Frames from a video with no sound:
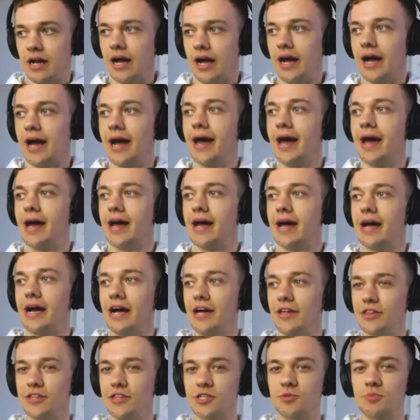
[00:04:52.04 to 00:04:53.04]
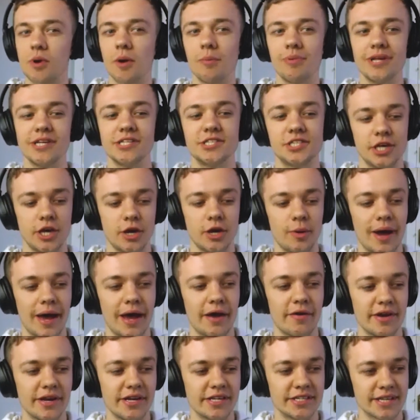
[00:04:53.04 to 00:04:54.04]
There's probably 2
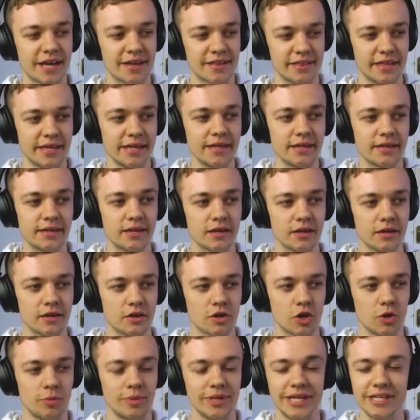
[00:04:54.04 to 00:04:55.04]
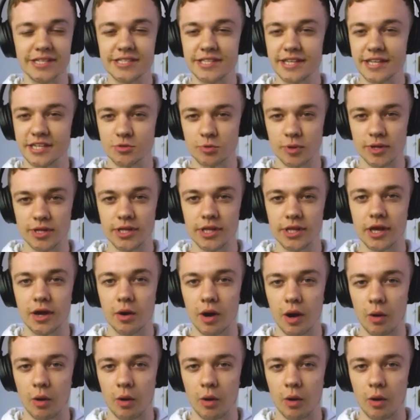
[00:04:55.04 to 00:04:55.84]
areas. I think coming into this window,